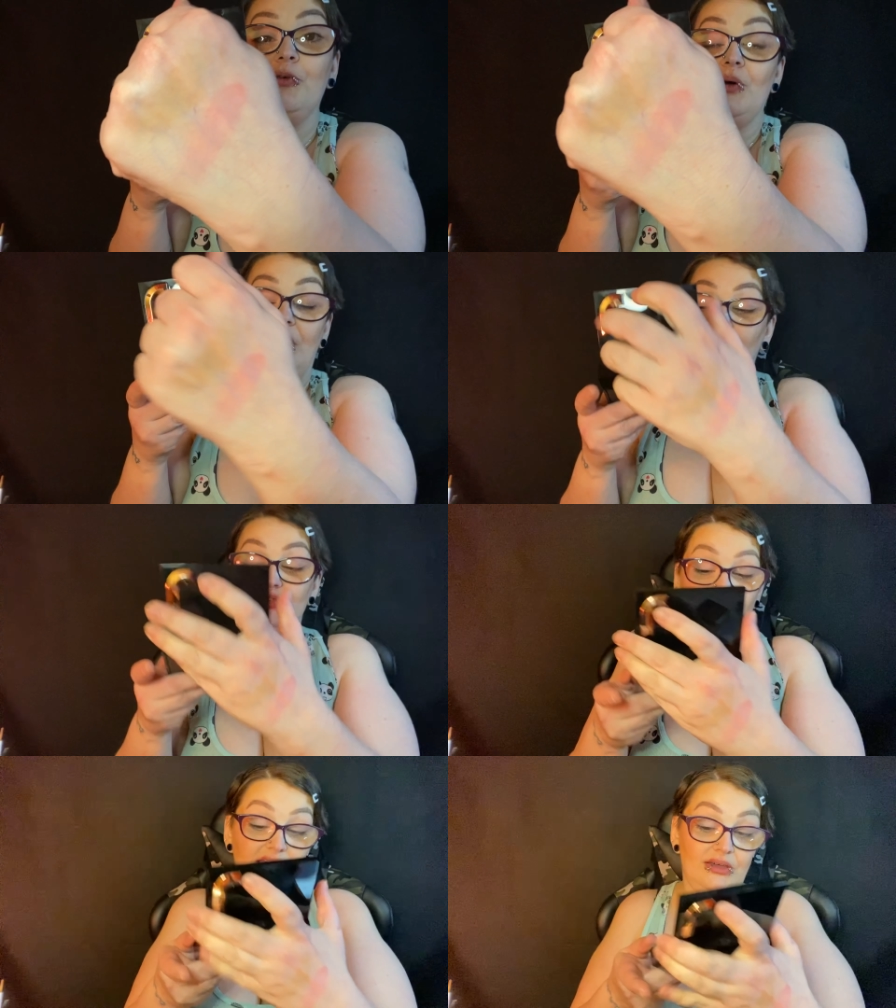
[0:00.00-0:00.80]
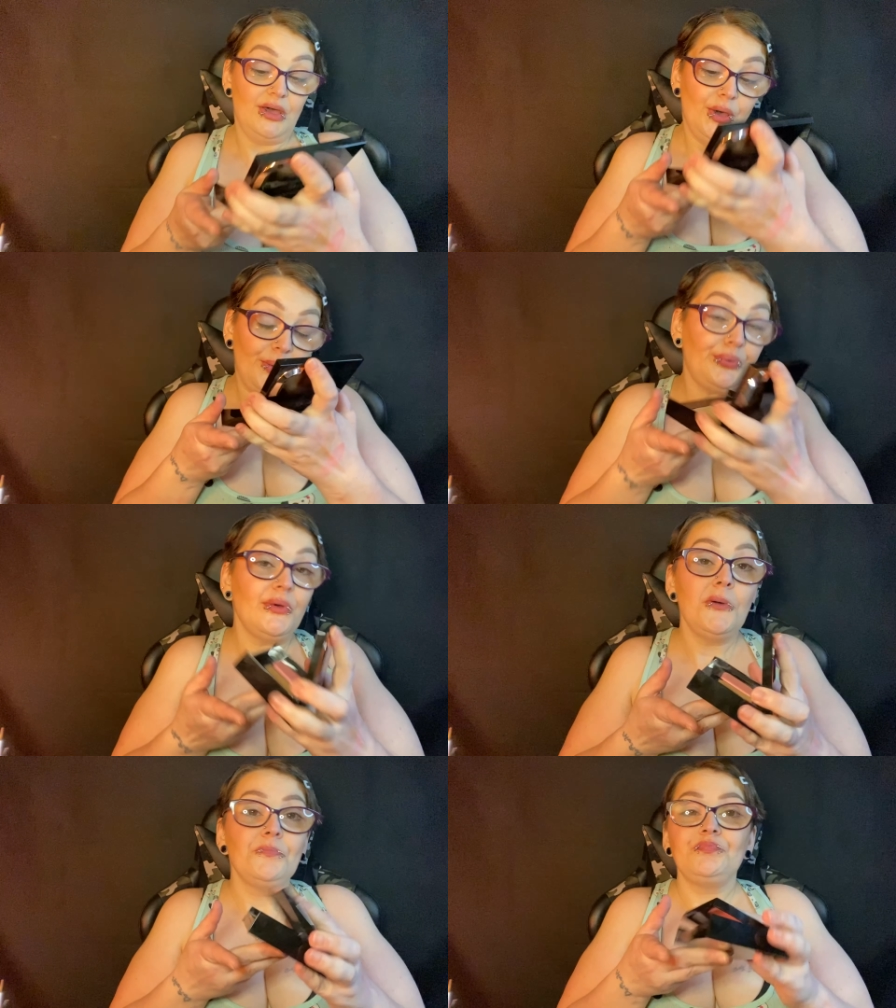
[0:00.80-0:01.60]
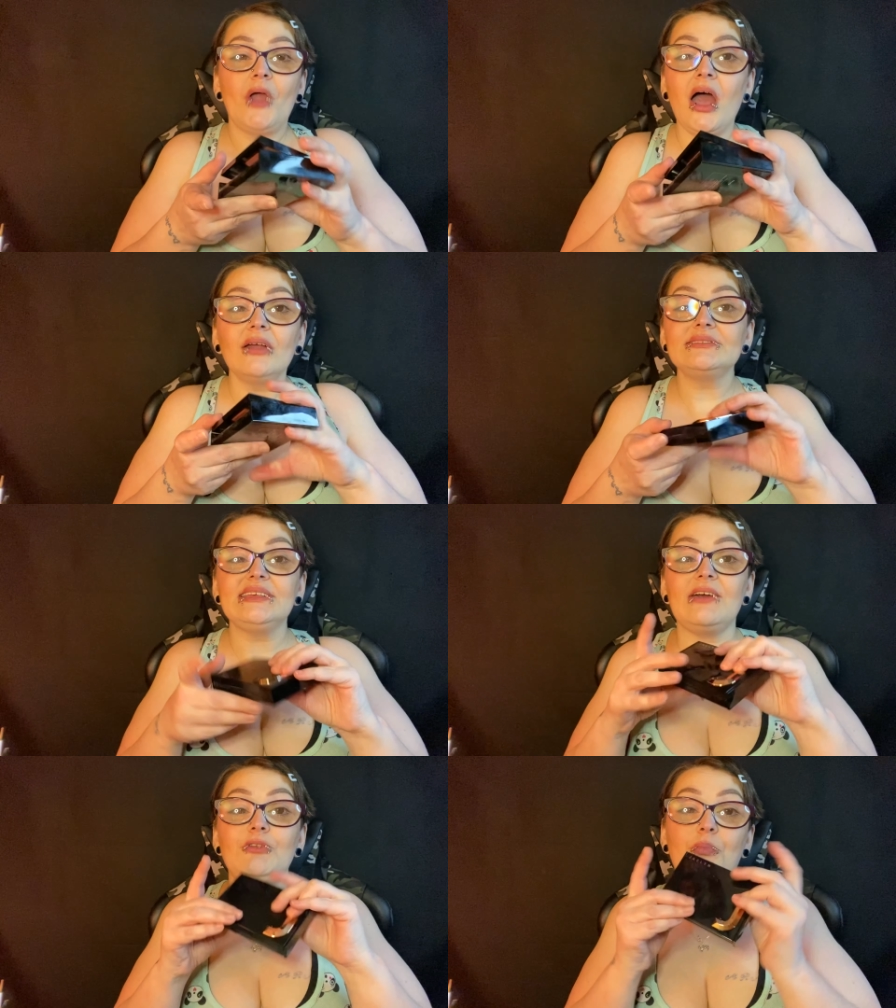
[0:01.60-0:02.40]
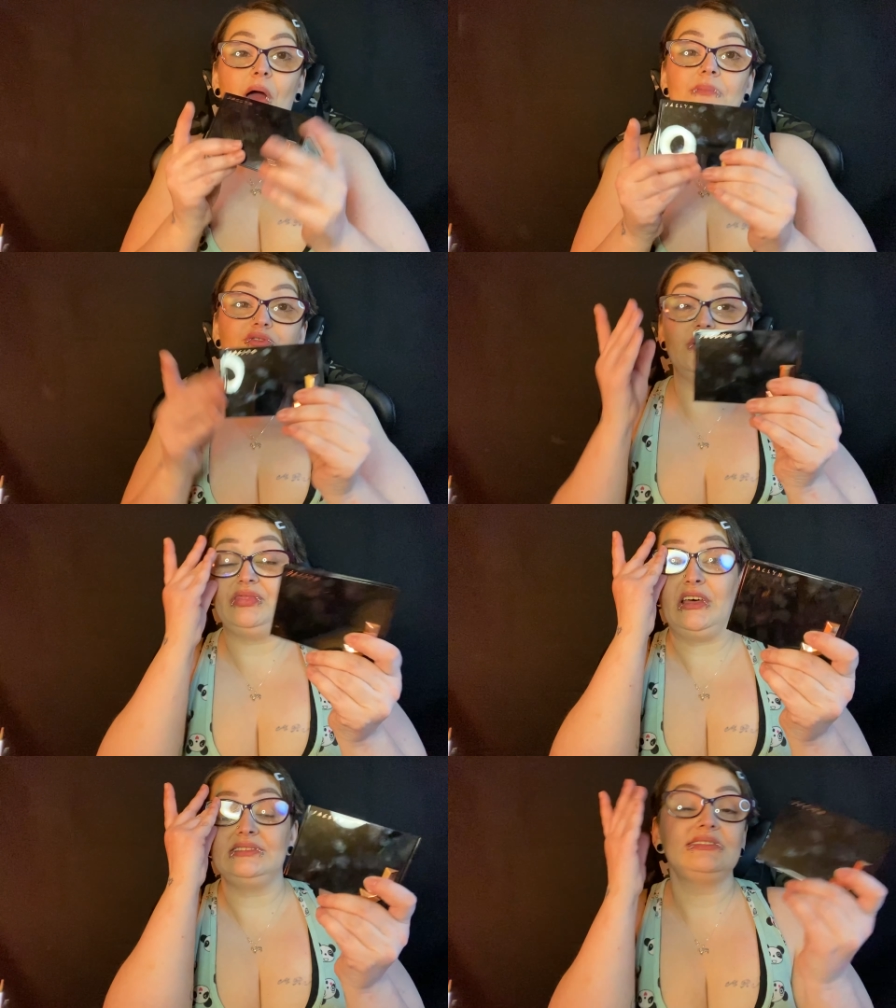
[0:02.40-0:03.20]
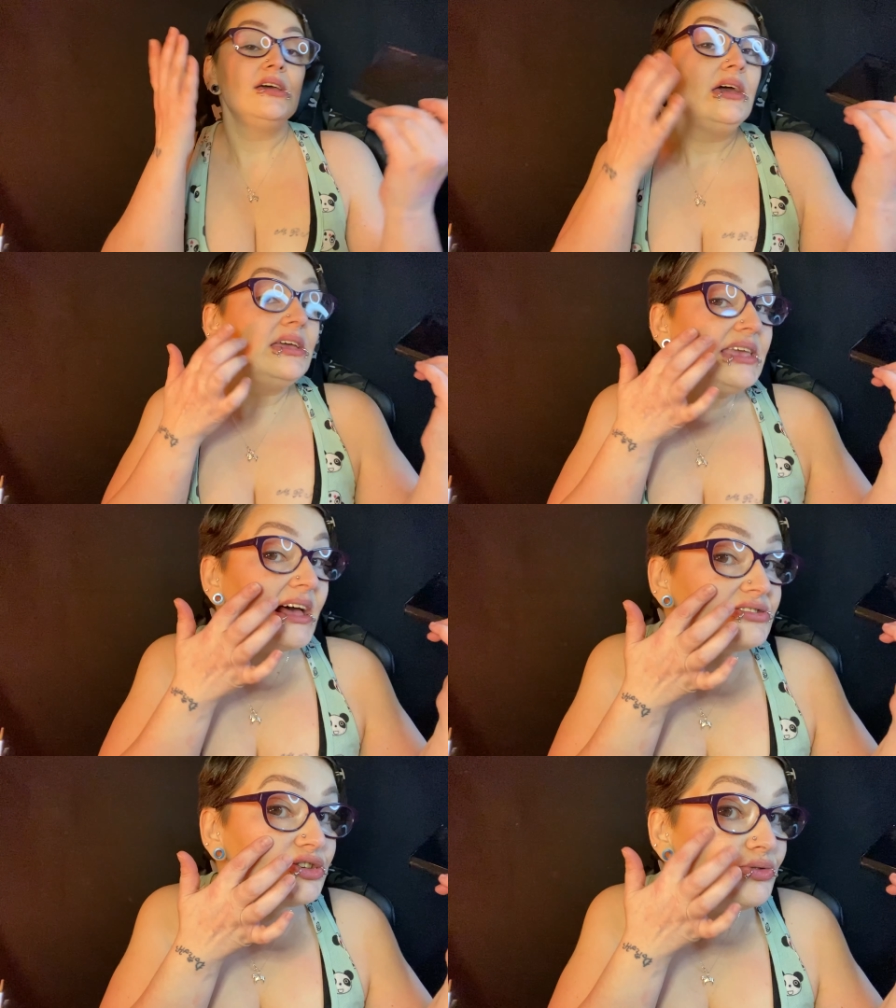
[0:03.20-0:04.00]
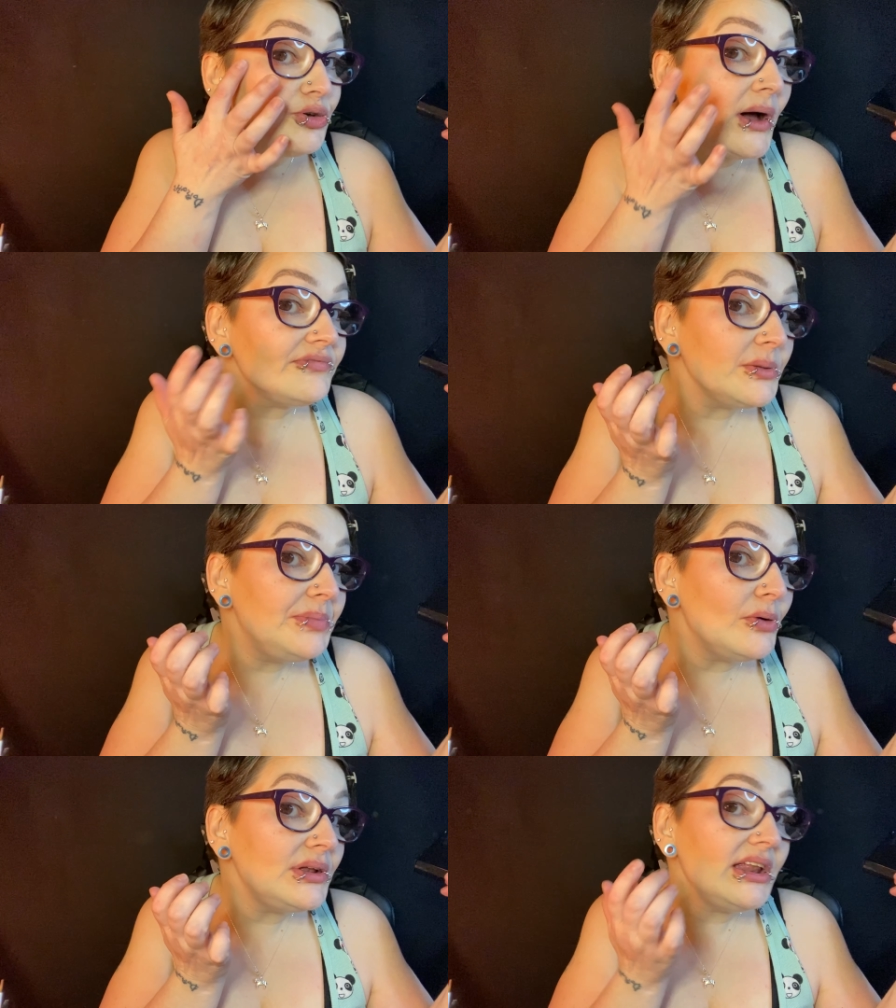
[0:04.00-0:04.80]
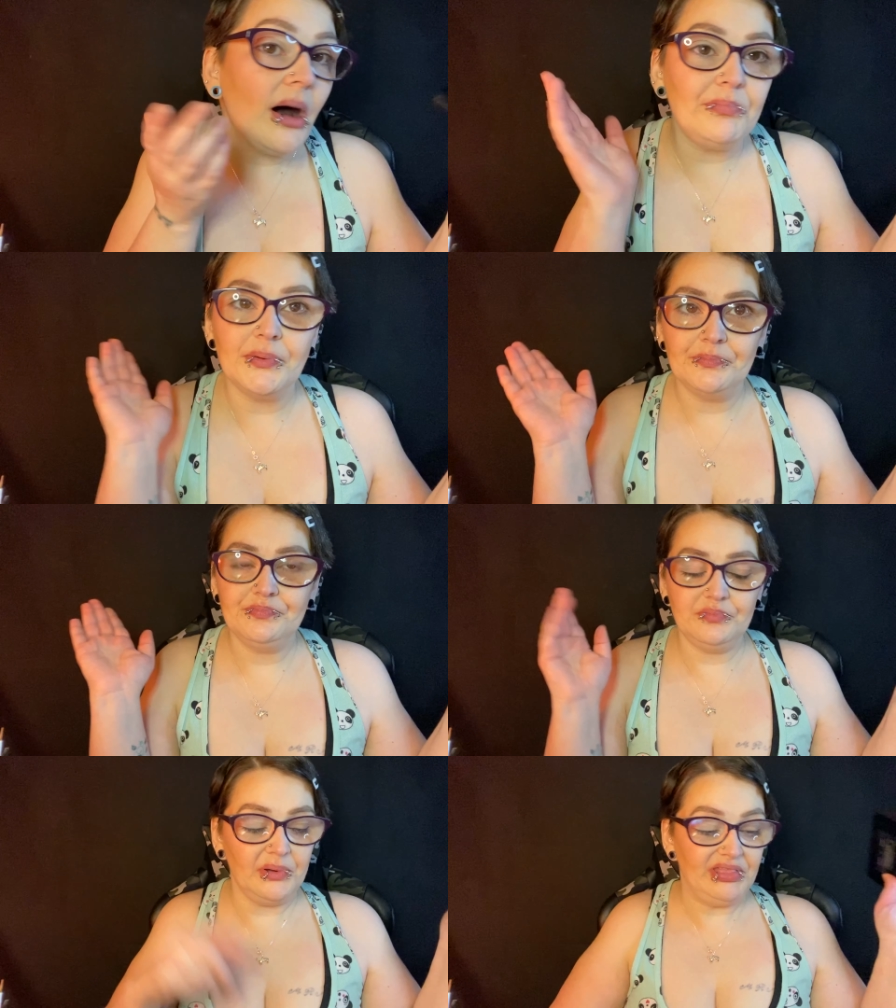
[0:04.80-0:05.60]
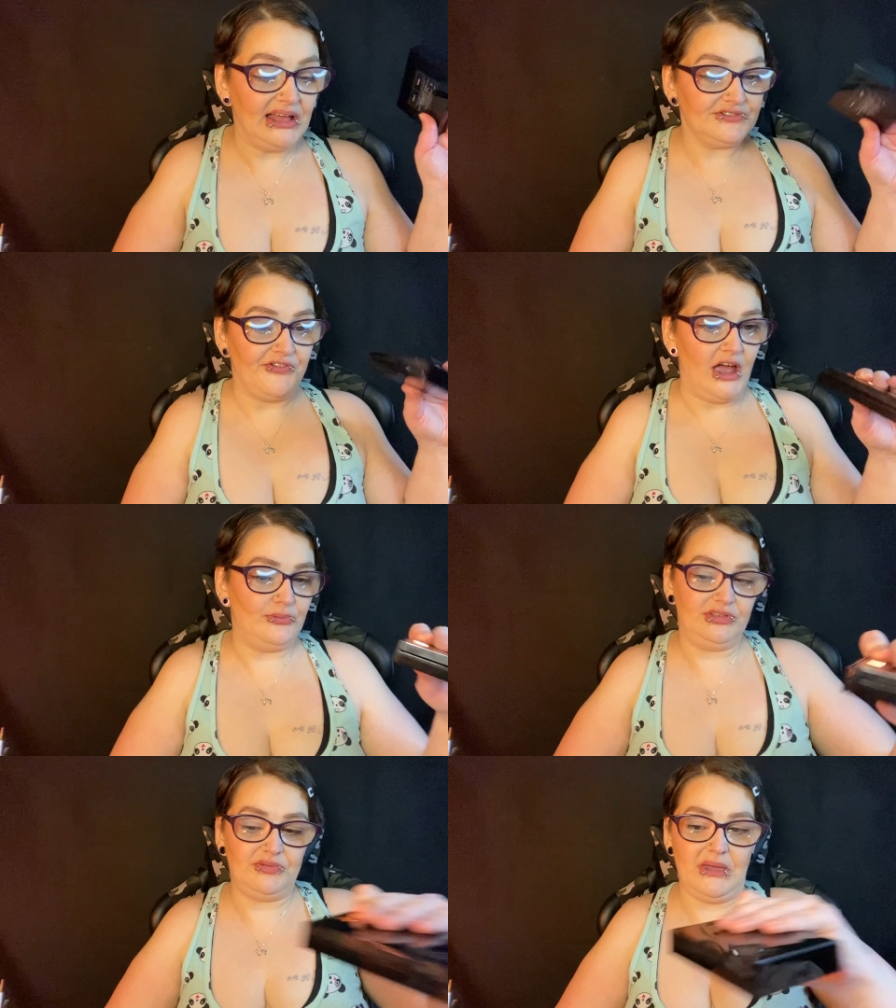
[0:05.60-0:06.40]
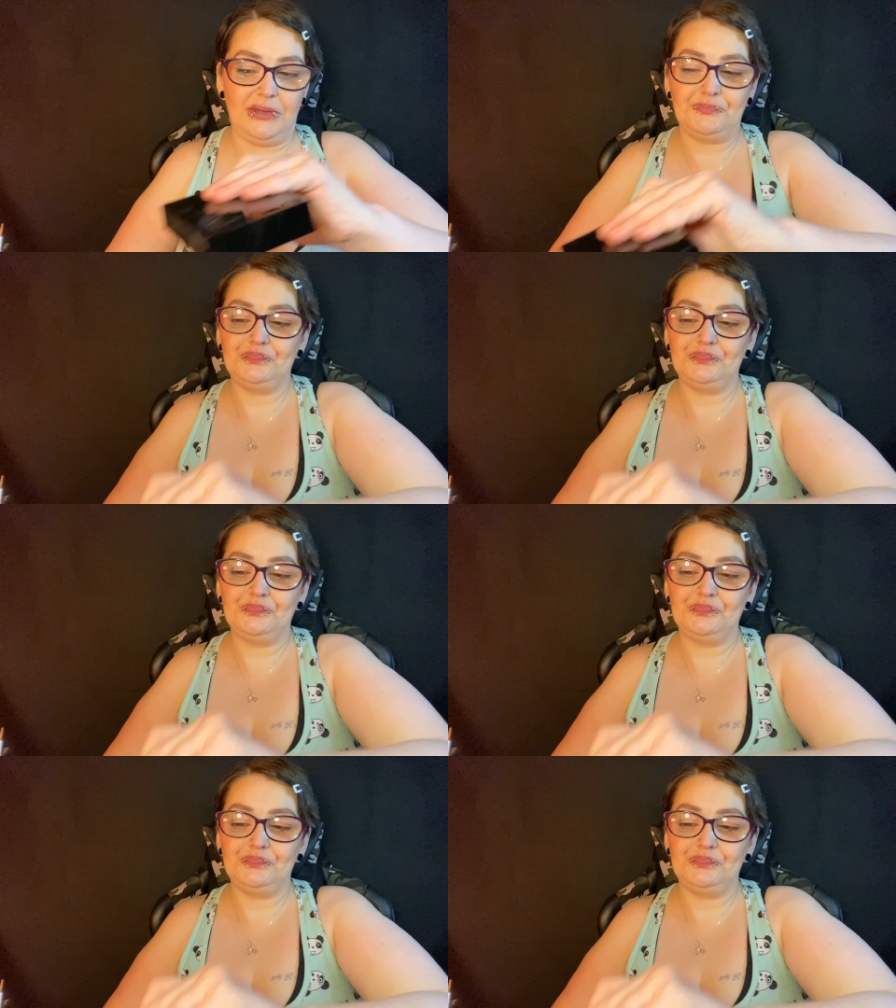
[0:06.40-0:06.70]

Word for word: colors. Like, I honestly have no problems with this. Yes, you do have to build it up, but that's fine with me.